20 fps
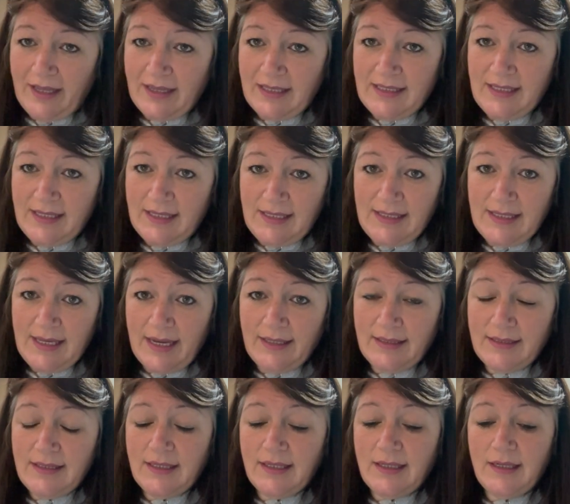in the city
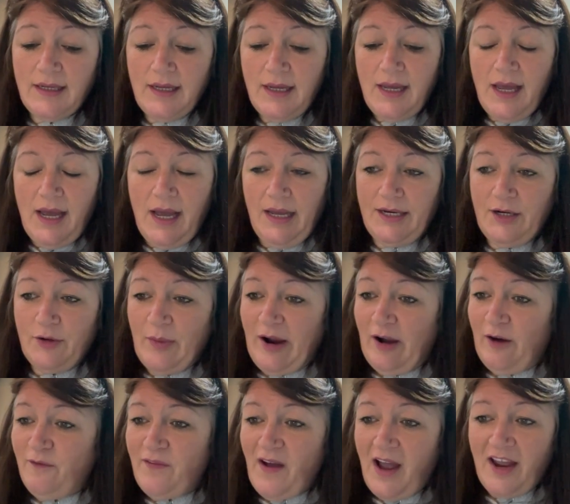centre and you're
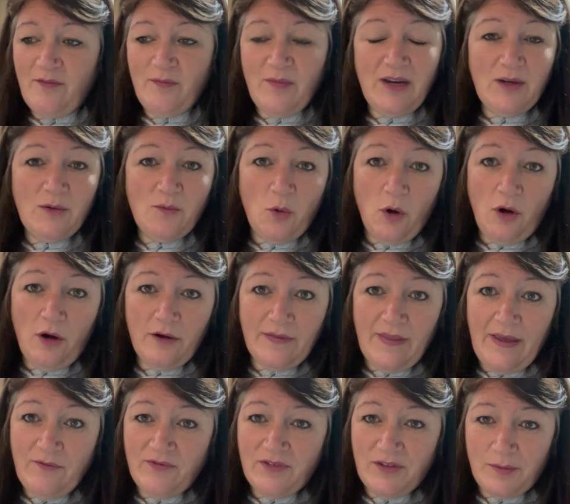about a 5-minute walk
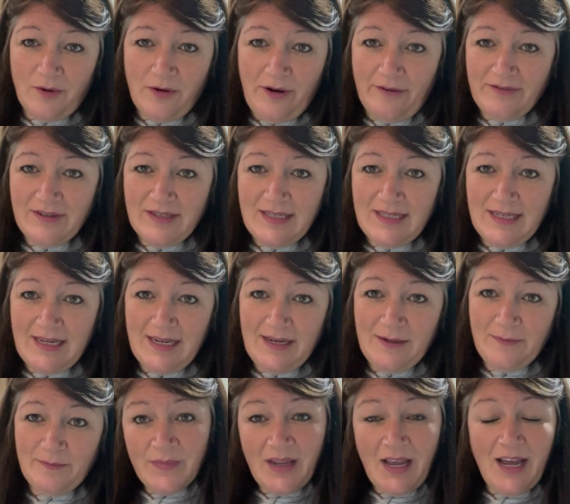then from
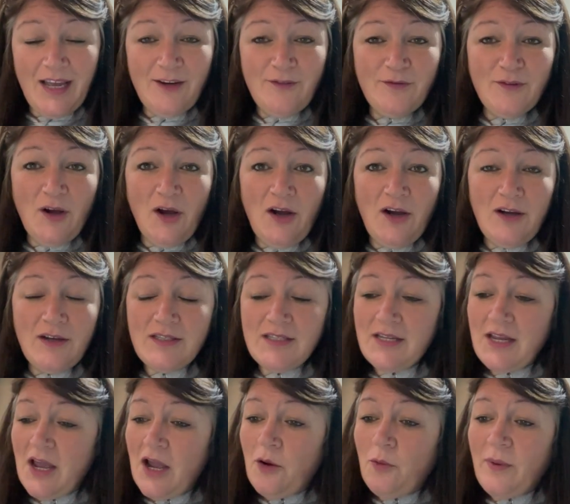Gravensteen. And of course,
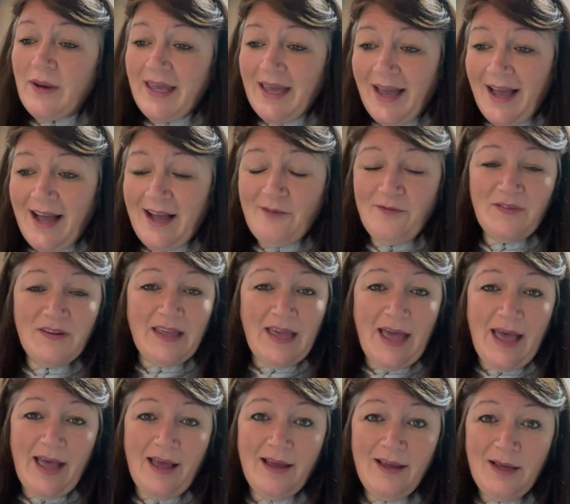we can't
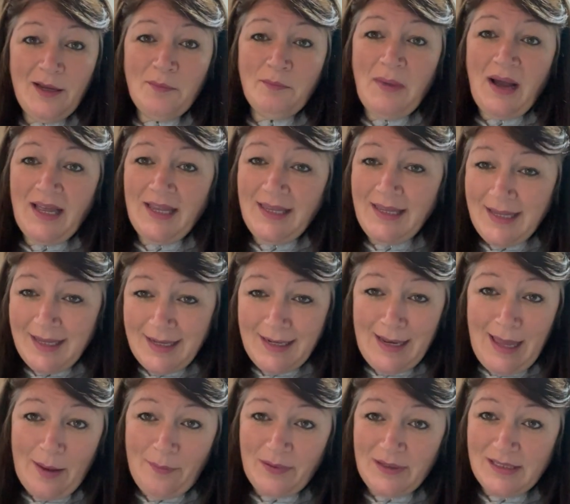forget my
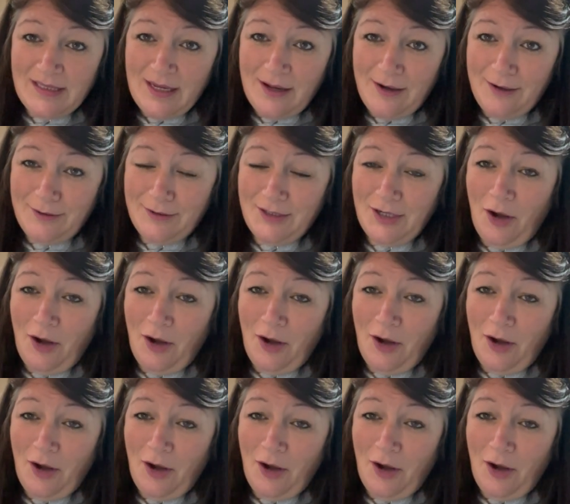little episode